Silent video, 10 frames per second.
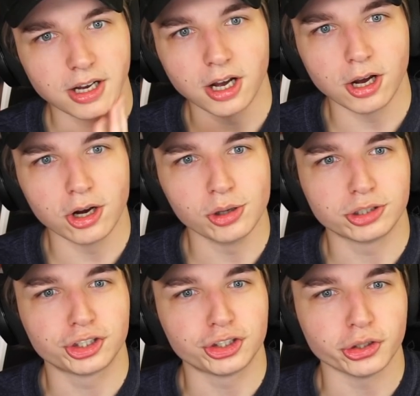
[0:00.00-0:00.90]

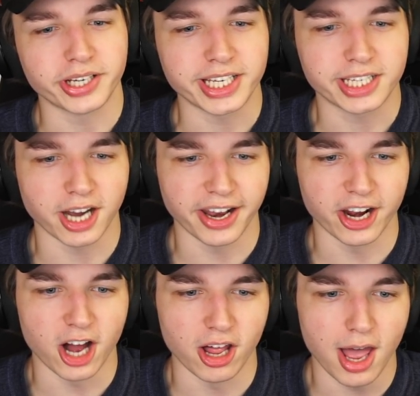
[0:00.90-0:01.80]
Oh shoot, he cut
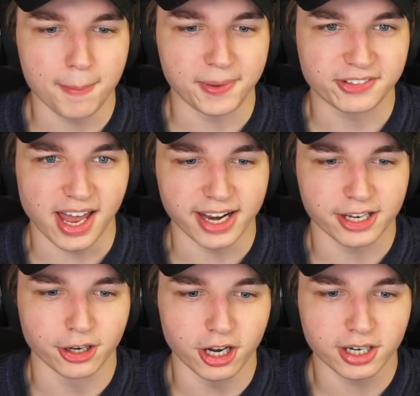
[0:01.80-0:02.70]
it all up. He's got
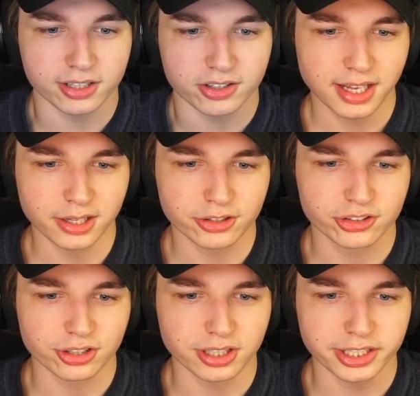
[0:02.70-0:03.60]
it cooked. That
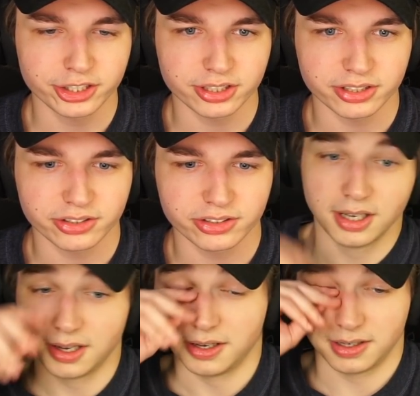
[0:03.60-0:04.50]
looks delicious.
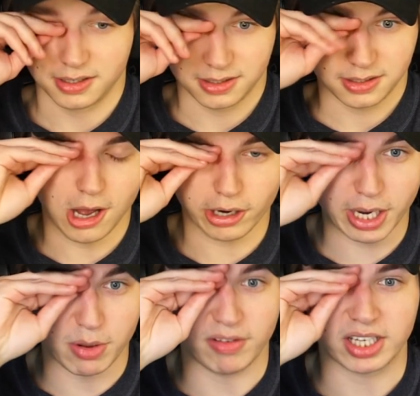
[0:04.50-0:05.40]

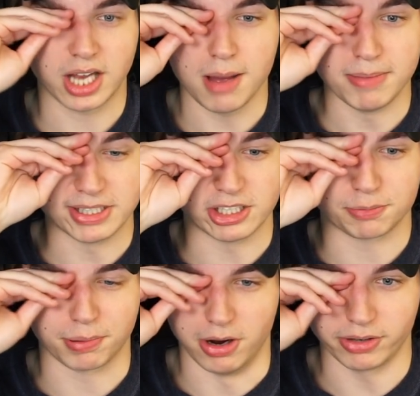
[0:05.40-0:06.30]
Okay, well the compass
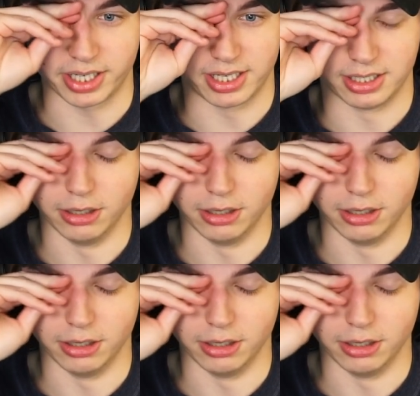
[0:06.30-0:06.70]
is broken.